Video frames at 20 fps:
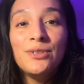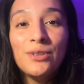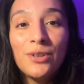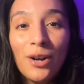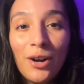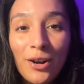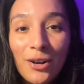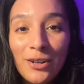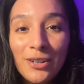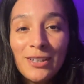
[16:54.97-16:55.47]

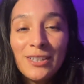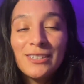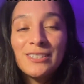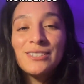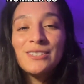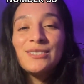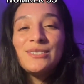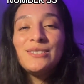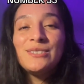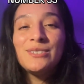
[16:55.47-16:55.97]

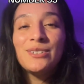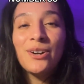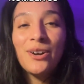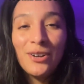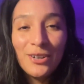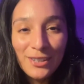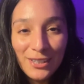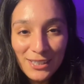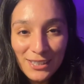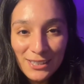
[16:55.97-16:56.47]
darkest
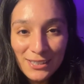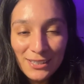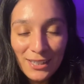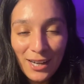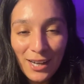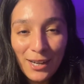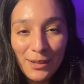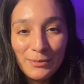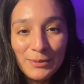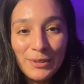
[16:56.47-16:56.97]

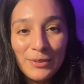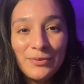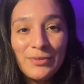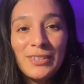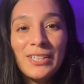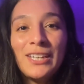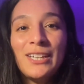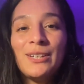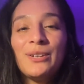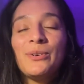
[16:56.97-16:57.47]
times of
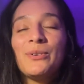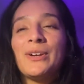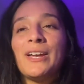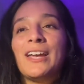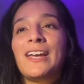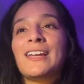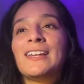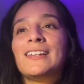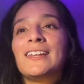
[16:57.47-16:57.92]
need, okay?